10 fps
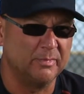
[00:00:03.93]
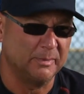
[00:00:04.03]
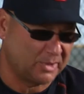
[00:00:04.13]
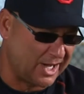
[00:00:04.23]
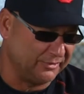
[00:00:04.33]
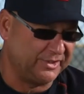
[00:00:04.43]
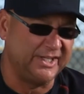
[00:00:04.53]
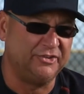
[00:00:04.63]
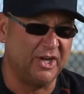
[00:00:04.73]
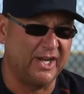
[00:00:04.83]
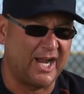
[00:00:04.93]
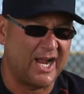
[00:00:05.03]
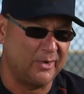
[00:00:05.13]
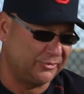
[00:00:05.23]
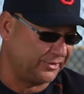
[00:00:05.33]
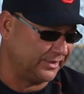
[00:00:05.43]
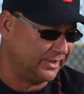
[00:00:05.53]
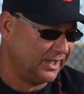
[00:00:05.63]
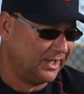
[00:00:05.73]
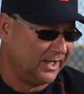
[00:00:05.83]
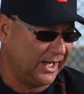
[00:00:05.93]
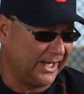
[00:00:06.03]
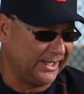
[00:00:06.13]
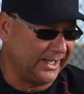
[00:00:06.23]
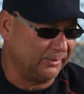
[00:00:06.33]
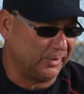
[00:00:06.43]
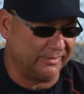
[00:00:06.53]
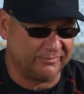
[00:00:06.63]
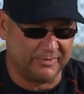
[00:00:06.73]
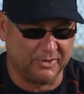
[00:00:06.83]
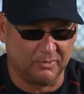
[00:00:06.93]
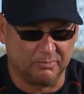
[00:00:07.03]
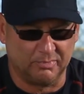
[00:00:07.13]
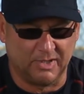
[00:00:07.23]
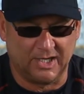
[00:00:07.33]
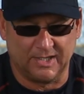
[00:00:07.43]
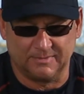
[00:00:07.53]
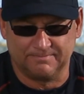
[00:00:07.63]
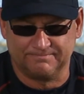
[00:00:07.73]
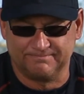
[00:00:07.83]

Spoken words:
You know, I'm counting TJ House and we have, you know,